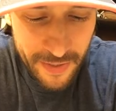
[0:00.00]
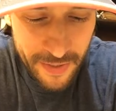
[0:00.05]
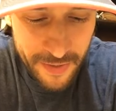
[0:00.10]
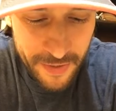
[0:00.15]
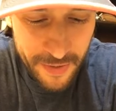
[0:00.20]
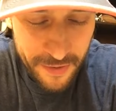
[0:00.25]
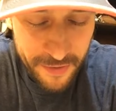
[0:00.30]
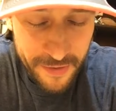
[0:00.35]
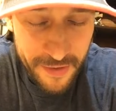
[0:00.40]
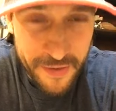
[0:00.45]

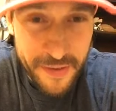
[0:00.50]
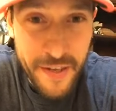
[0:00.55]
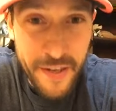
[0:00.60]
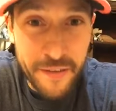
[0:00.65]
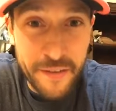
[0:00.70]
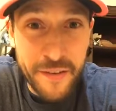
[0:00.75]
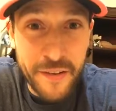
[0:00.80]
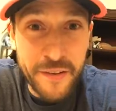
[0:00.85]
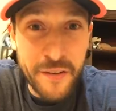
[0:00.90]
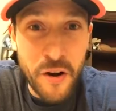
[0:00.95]
the
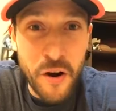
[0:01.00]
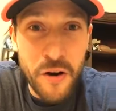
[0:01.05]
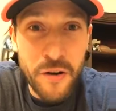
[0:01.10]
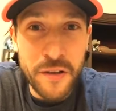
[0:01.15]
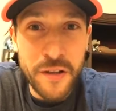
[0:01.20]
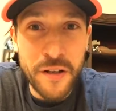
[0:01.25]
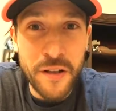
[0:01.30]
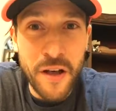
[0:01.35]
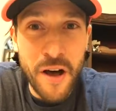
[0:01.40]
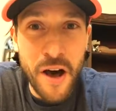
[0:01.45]
statistics are a
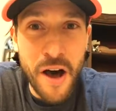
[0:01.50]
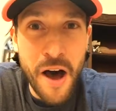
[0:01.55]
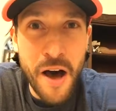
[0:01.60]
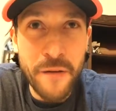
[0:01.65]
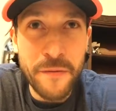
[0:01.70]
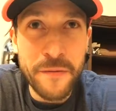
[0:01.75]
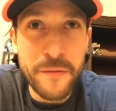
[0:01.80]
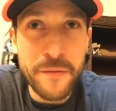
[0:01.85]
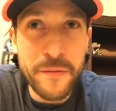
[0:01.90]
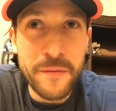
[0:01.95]
little
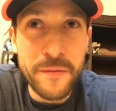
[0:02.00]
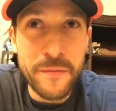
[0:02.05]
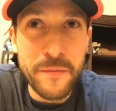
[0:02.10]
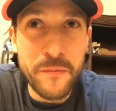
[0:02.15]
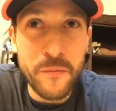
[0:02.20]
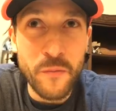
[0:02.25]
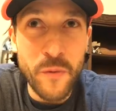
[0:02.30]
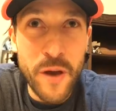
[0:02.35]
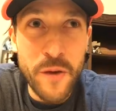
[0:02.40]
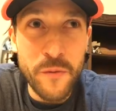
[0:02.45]
off
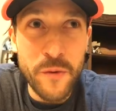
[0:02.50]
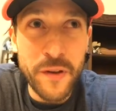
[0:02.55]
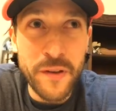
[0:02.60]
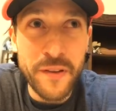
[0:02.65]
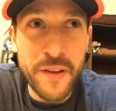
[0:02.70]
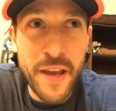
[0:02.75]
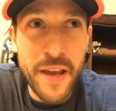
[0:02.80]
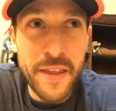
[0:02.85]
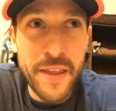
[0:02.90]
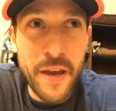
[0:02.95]
when we
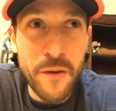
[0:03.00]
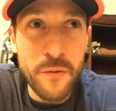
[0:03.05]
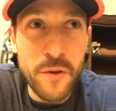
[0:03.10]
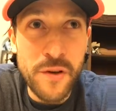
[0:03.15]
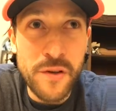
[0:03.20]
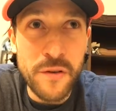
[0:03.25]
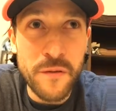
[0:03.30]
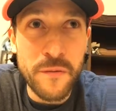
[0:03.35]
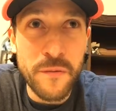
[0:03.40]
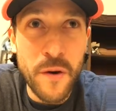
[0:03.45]
say that we
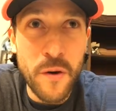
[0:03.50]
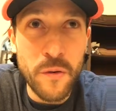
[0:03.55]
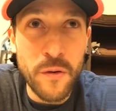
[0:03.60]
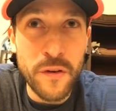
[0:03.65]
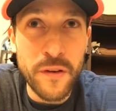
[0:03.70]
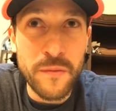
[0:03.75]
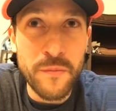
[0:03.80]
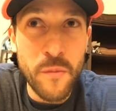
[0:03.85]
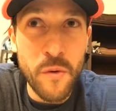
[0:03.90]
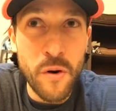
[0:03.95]
should
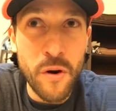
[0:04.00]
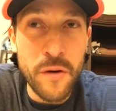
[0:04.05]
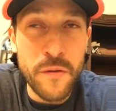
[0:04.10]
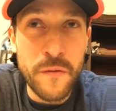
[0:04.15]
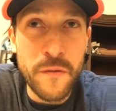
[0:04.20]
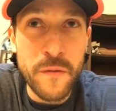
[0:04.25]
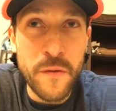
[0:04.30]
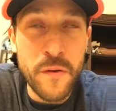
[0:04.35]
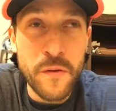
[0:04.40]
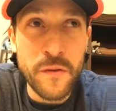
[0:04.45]
focus more on
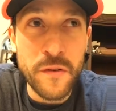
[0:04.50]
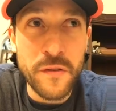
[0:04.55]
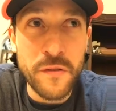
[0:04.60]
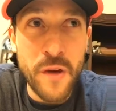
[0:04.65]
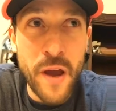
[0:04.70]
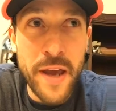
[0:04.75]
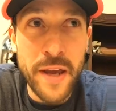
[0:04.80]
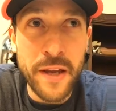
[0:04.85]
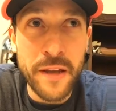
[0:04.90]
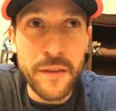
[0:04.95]
first
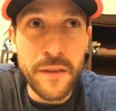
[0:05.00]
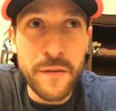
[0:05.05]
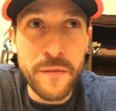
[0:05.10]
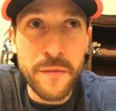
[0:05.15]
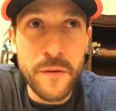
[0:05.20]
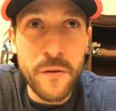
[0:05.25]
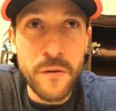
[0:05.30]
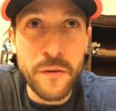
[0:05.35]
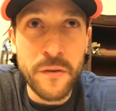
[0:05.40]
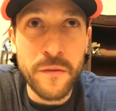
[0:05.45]
strike and the
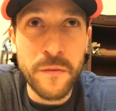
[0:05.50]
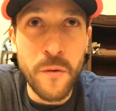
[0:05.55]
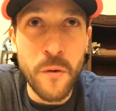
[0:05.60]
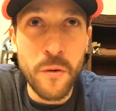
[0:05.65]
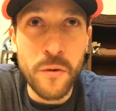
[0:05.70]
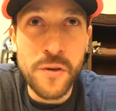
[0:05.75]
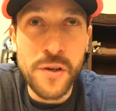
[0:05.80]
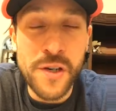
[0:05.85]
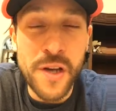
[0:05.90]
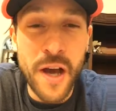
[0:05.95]
first
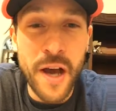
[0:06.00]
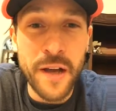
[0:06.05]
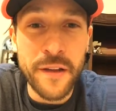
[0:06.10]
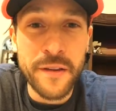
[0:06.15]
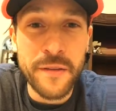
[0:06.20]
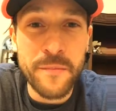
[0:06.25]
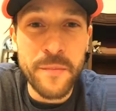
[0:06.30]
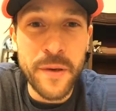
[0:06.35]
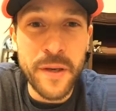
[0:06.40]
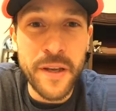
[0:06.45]
four
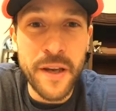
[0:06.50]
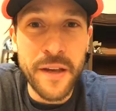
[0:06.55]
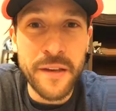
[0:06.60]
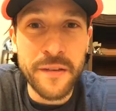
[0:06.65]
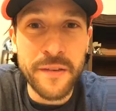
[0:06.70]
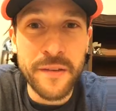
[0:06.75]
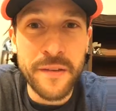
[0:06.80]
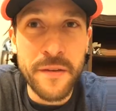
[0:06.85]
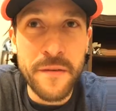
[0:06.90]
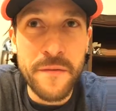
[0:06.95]
shots
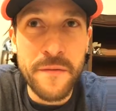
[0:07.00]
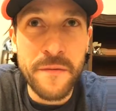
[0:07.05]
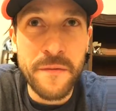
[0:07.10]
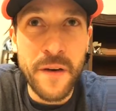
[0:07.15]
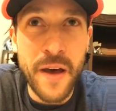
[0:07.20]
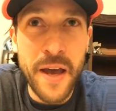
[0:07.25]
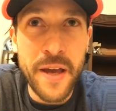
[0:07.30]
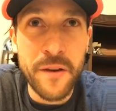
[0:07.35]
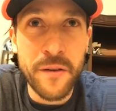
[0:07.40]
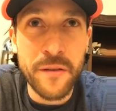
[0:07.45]
because the
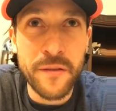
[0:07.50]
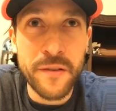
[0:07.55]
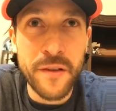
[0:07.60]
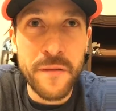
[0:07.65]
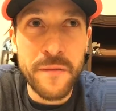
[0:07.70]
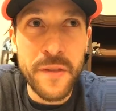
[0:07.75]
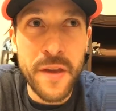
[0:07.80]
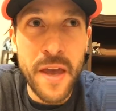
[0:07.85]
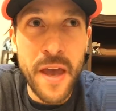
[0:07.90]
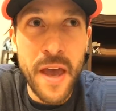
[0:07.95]
finals
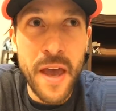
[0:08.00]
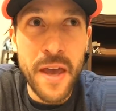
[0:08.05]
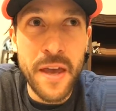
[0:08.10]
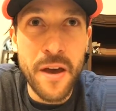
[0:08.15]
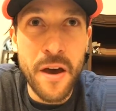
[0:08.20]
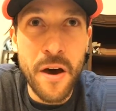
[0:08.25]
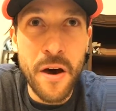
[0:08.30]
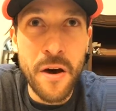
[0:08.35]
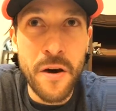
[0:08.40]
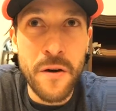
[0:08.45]
of the
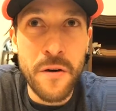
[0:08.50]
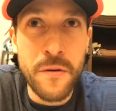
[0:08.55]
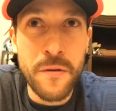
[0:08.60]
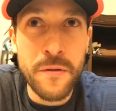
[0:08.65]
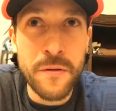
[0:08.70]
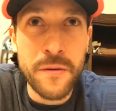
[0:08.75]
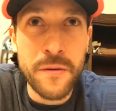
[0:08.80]
AO